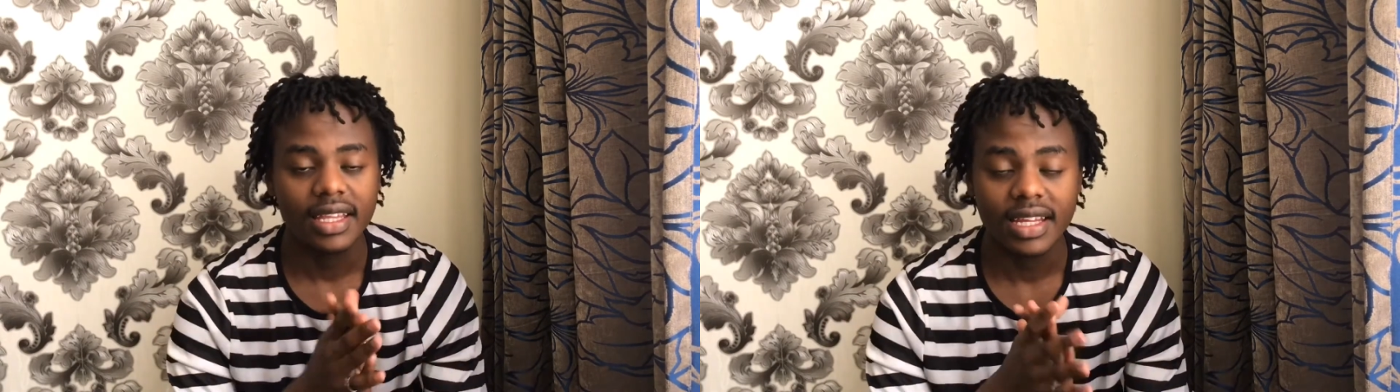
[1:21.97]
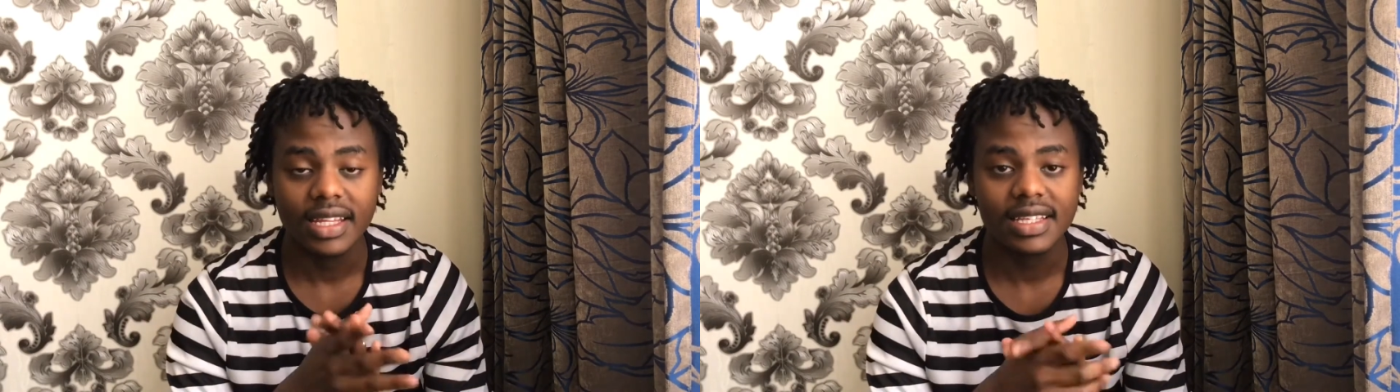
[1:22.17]

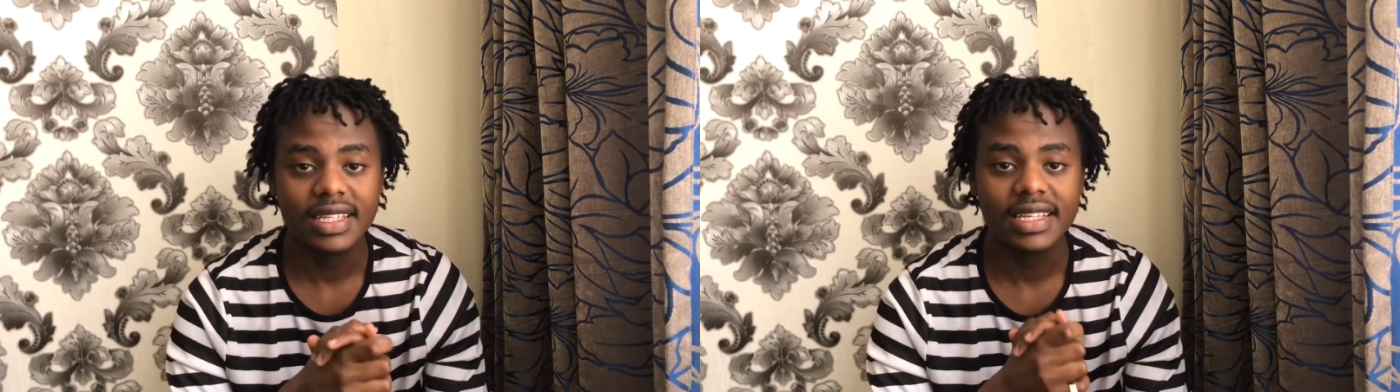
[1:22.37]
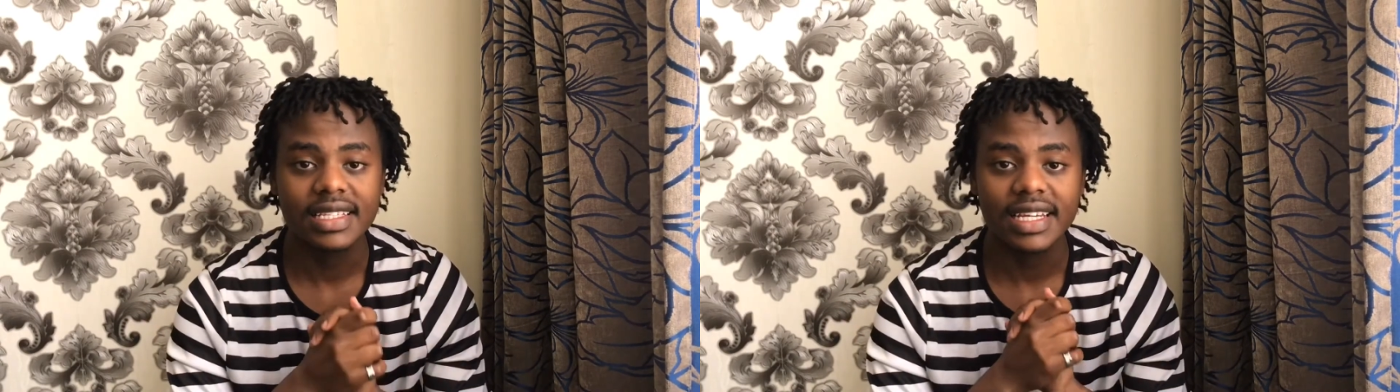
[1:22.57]
These
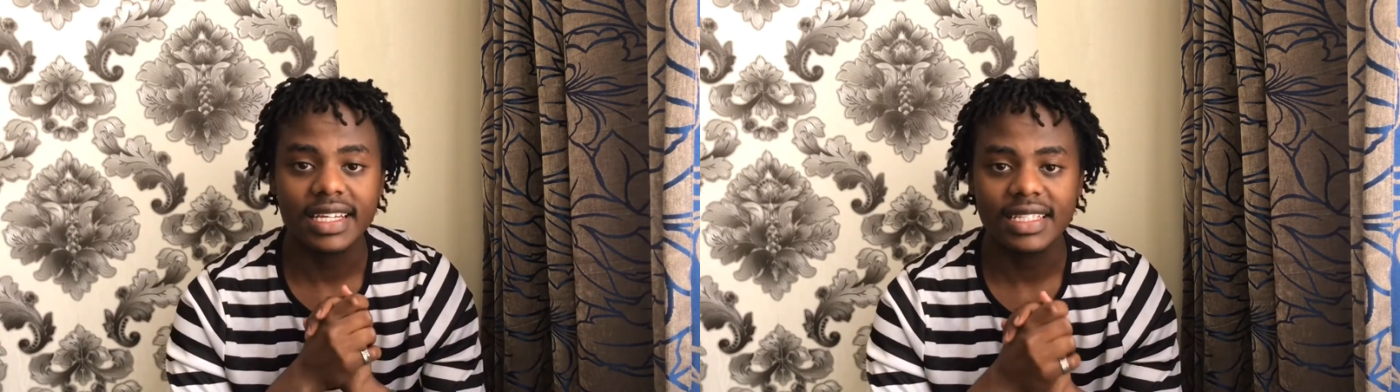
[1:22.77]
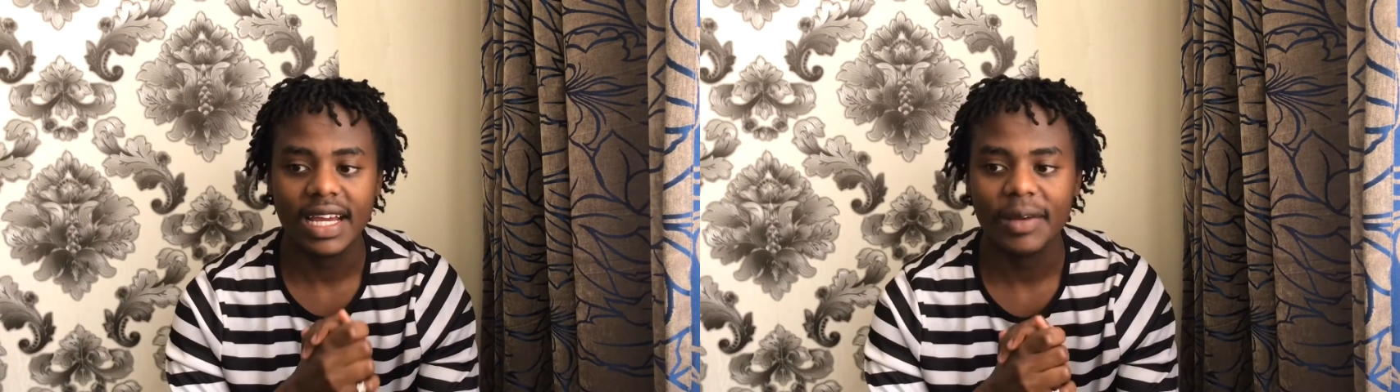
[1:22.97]
things take
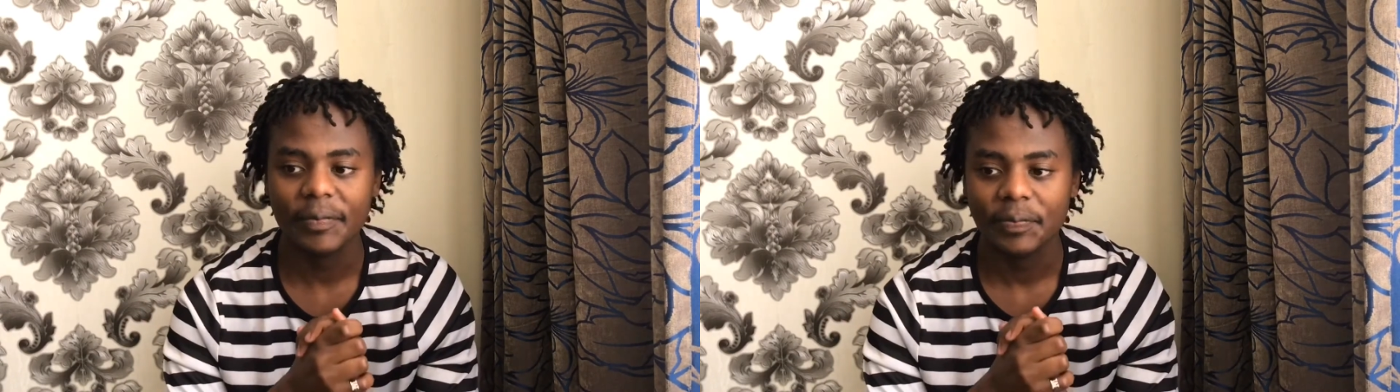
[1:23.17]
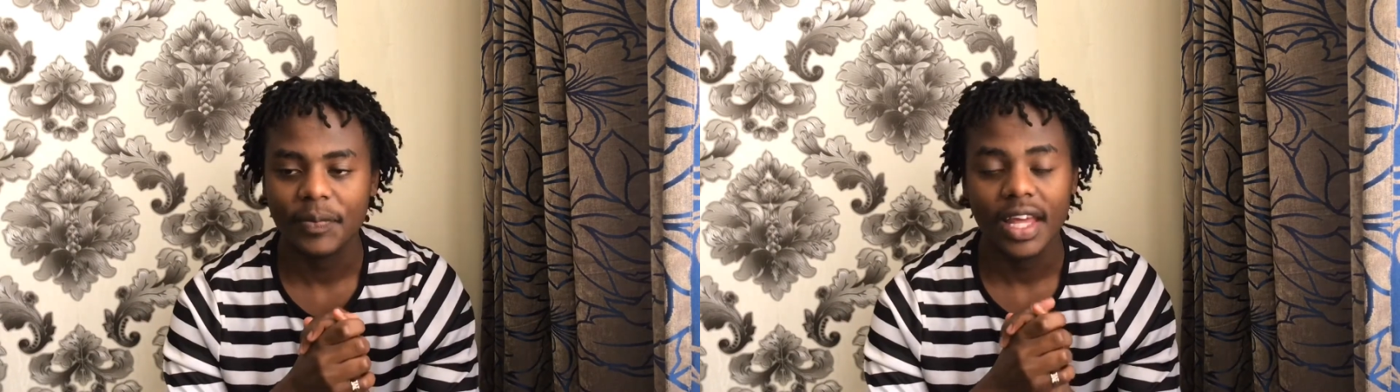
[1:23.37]
time.
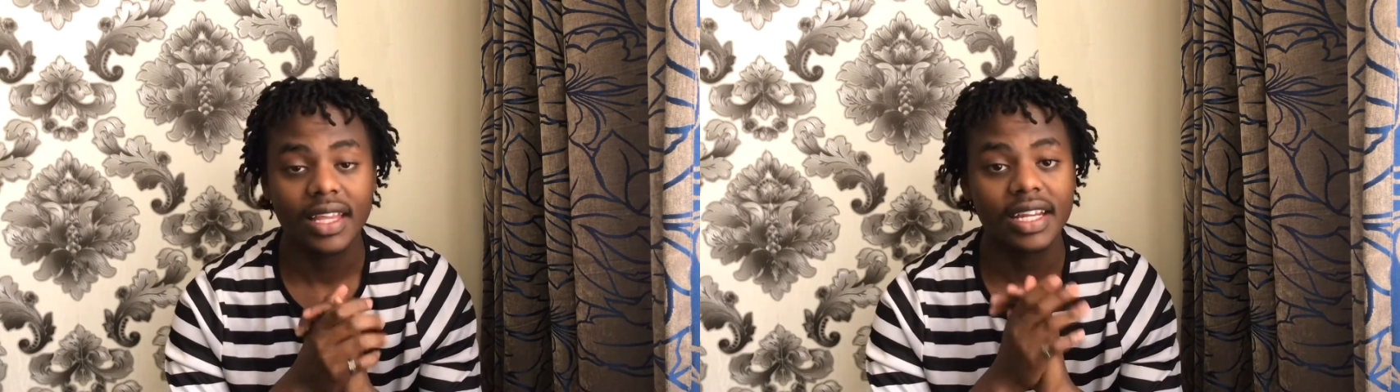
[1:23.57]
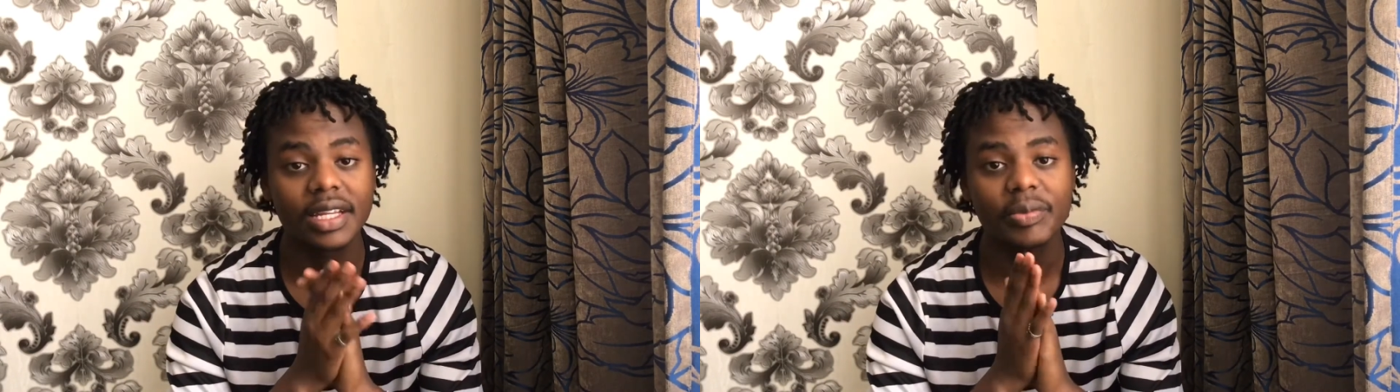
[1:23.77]
They
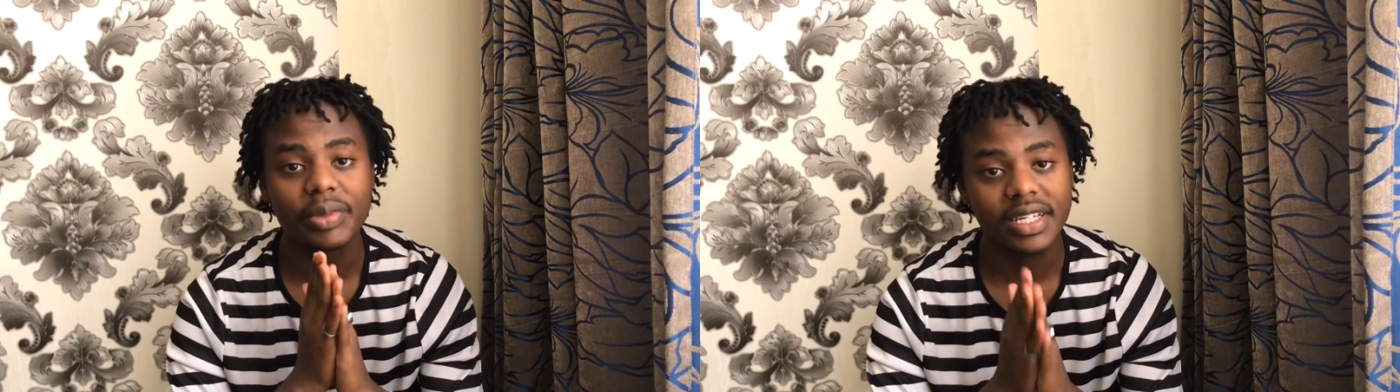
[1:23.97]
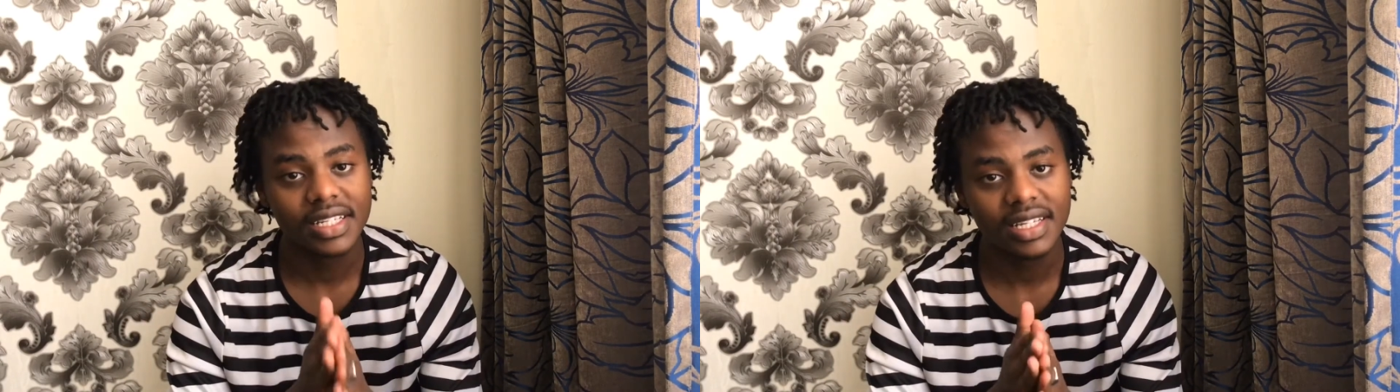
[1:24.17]
need
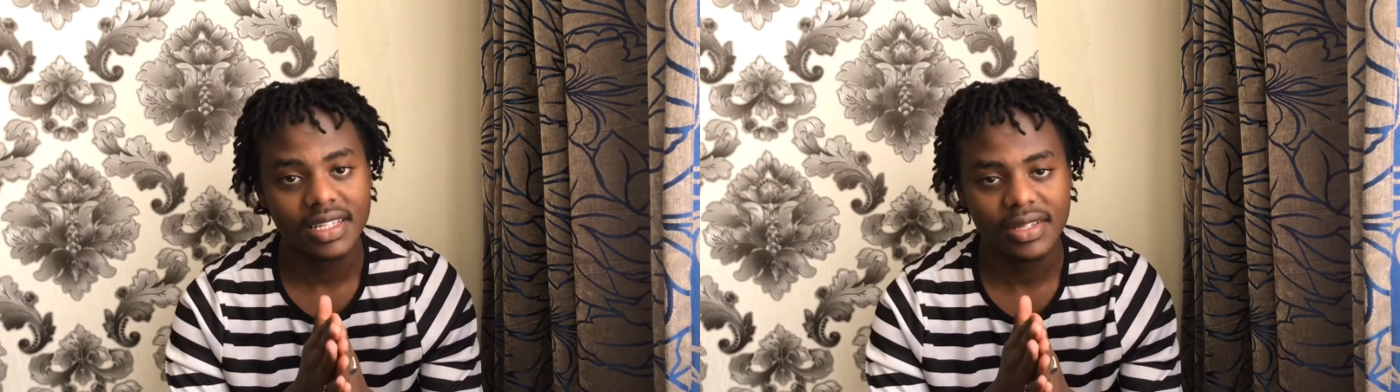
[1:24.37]
patience.